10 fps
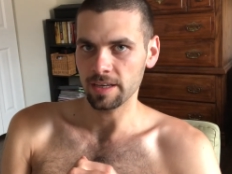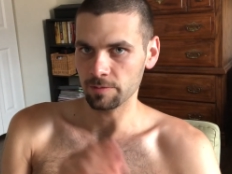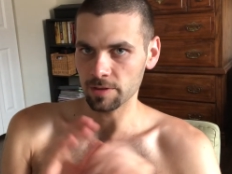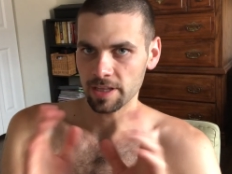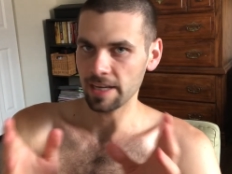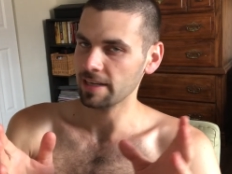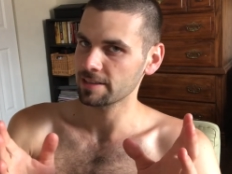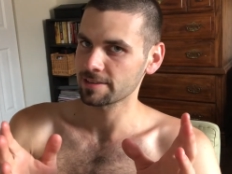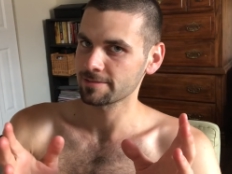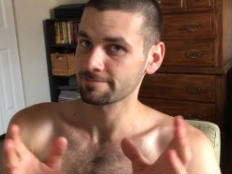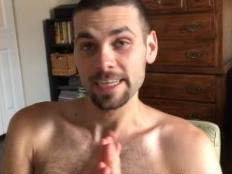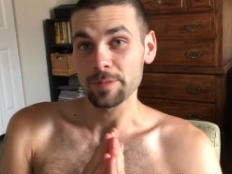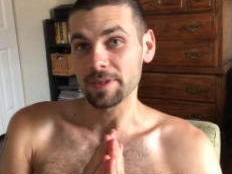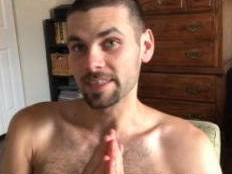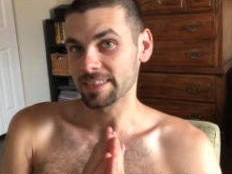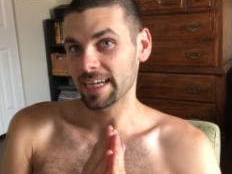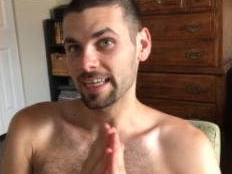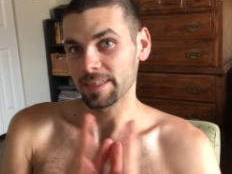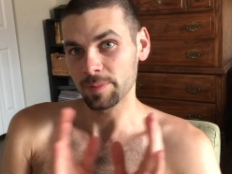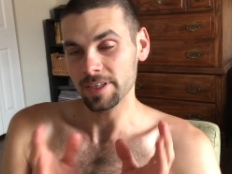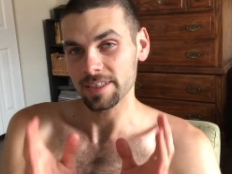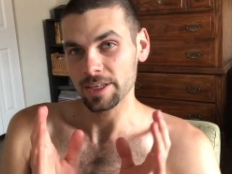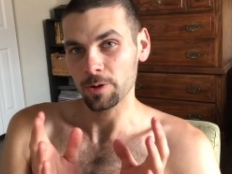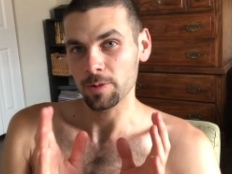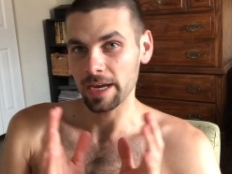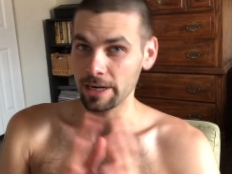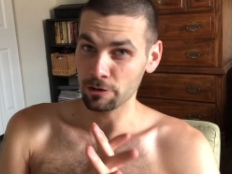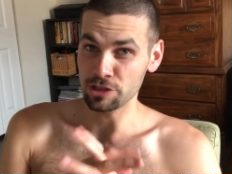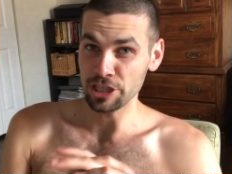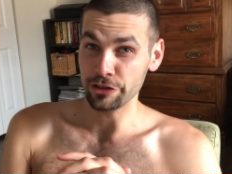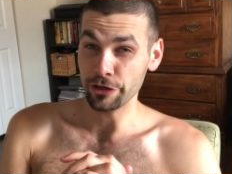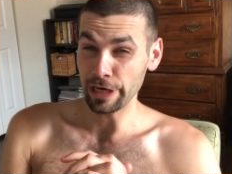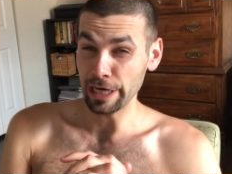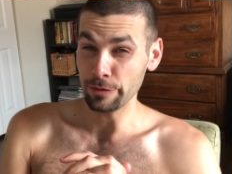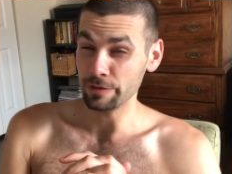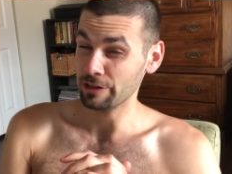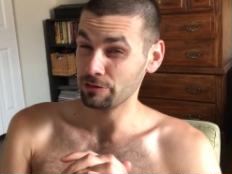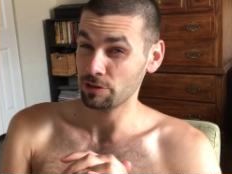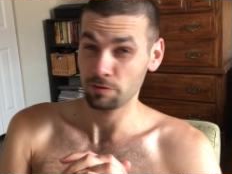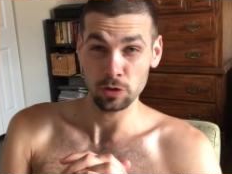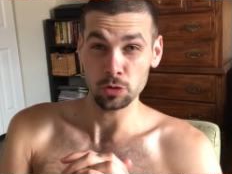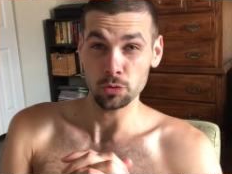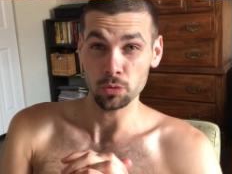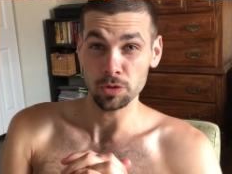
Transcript: and relax, because I had a bit low energy today without diffused.